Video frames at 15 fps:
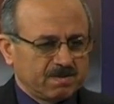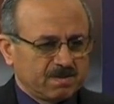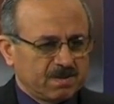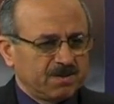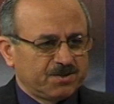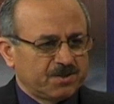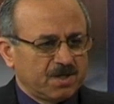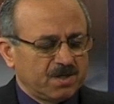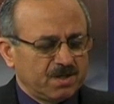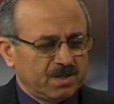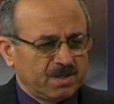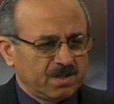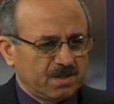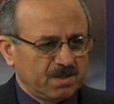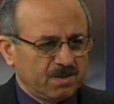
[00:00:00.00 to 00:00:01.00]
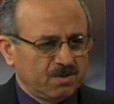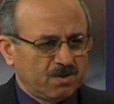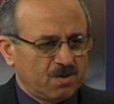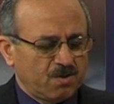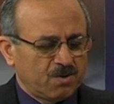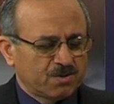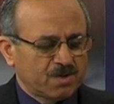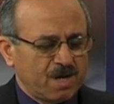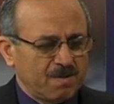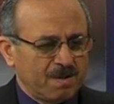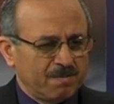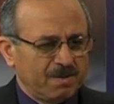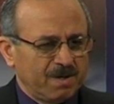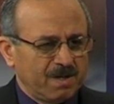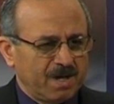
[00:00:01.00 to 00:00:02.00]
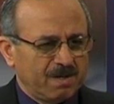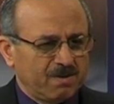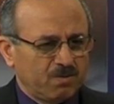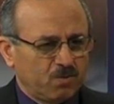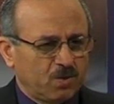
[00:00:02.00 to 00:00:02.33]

concerning, Osama bin Laden